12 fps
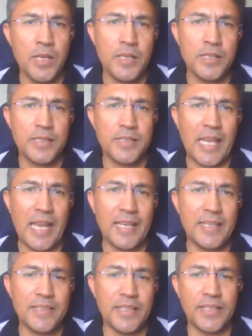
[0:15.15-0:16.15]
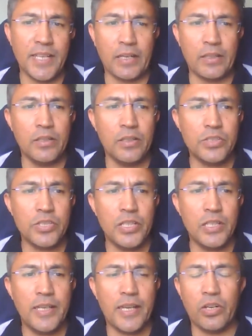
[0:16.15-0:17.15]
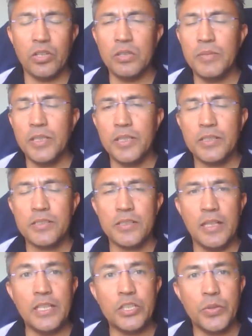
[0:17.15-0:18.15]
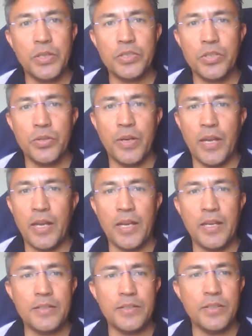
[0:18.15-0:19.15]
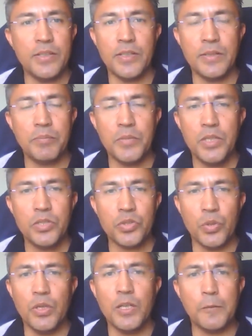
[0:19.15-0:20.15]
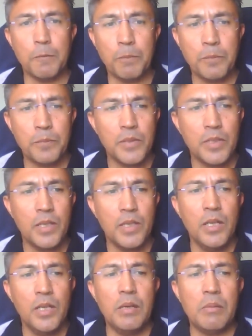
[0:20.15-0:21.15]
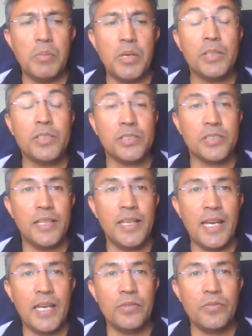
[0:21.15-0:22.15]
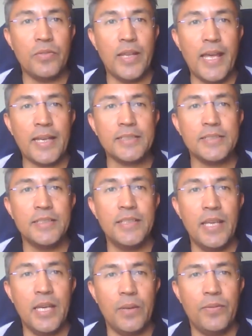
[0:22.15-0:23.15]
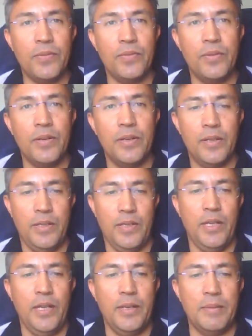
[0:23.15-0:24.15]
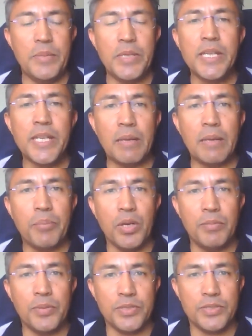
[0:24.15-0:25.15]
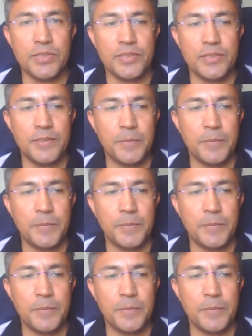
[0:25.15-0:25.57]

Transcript: science and technology, economics, literature, and uh, so on. But such a life lacks depth, meaning, and purpose.